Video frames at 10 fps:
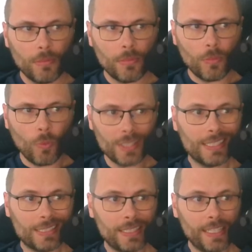Was
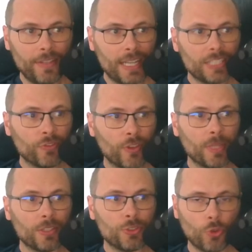this a deviation from
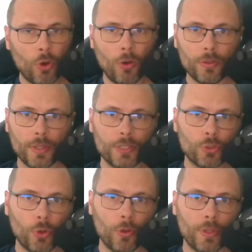the control
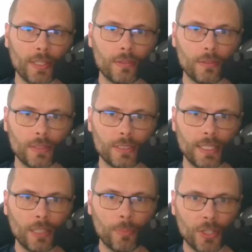that is
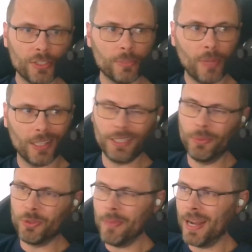in the purchase policy,
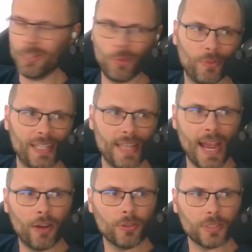which we might as well read
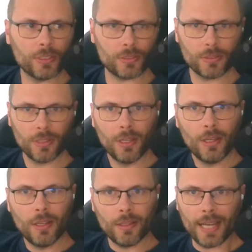now since
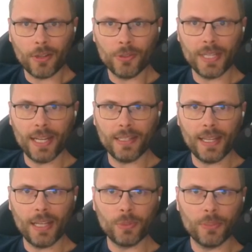that goes hand in
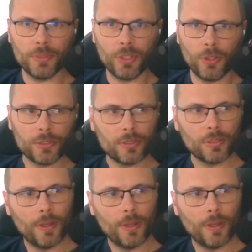hand with the results.